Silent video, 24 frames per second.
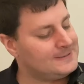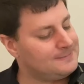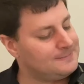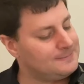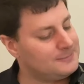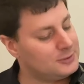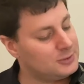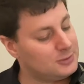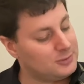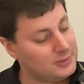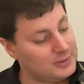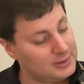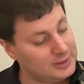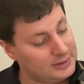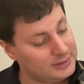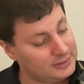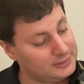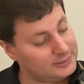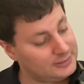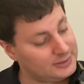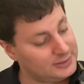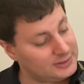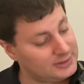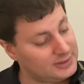So
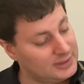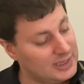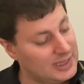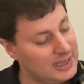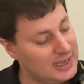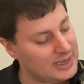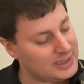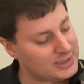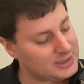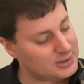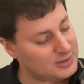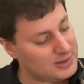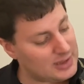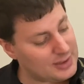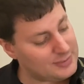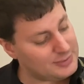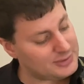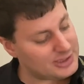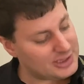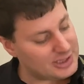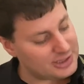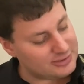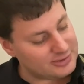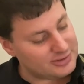there's that. So that
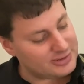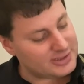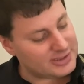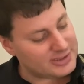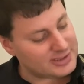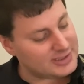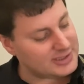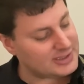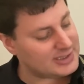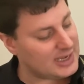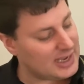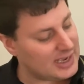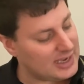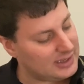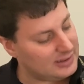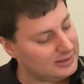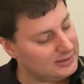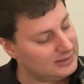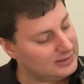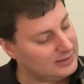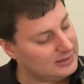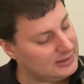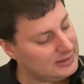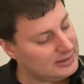was an interesting
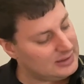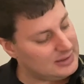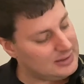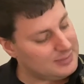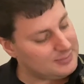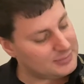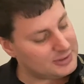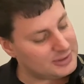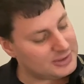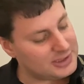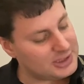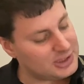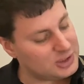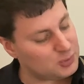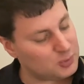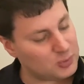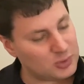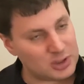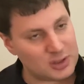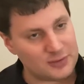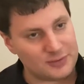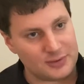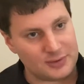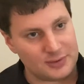set because each
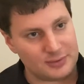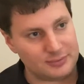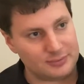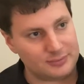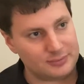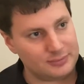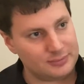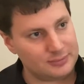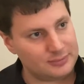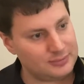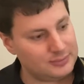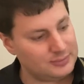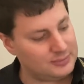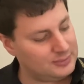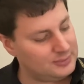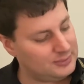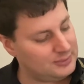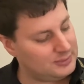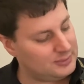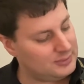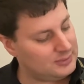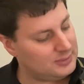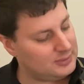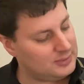one of them
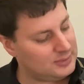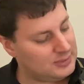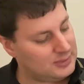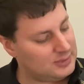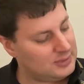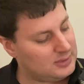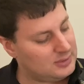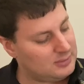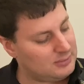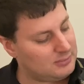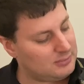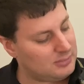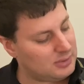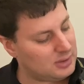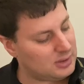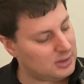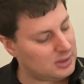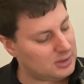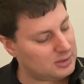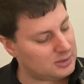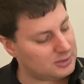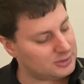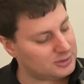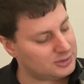
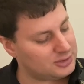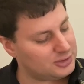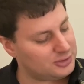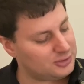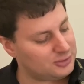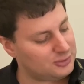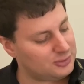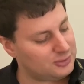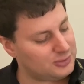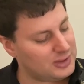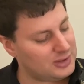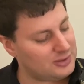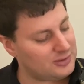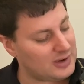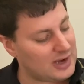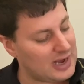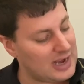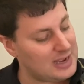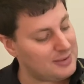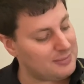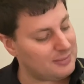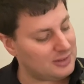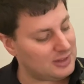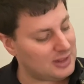belonged to either
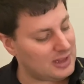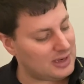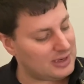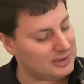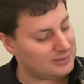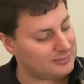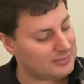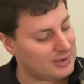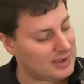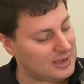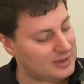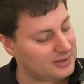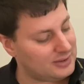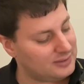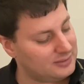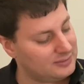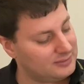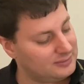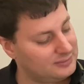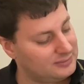A melodic minor